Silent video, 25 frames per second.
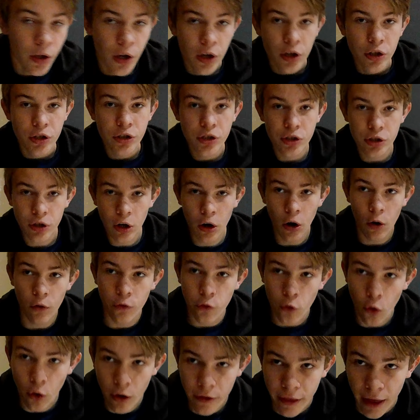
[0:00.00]
So
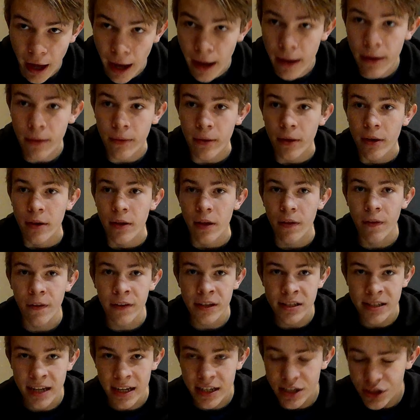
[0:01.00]
for that, in
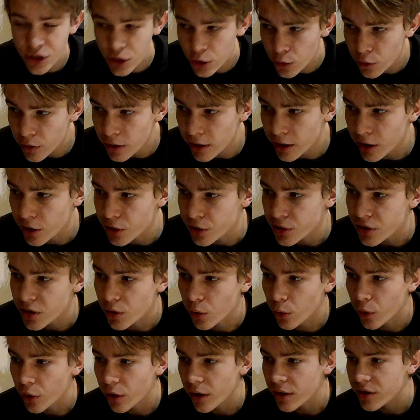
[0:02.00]
these next two years,
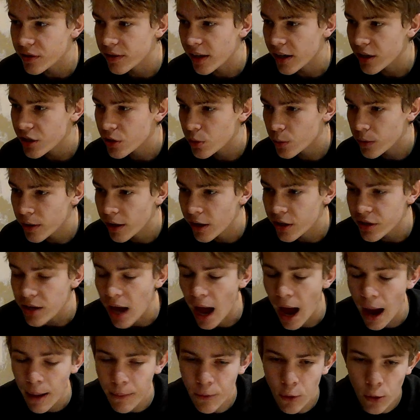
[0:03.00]
or slash three years,
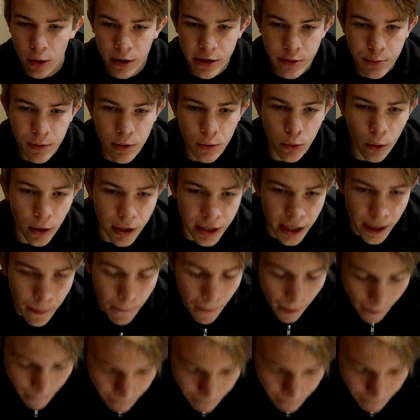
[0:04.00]
I'm going to be working my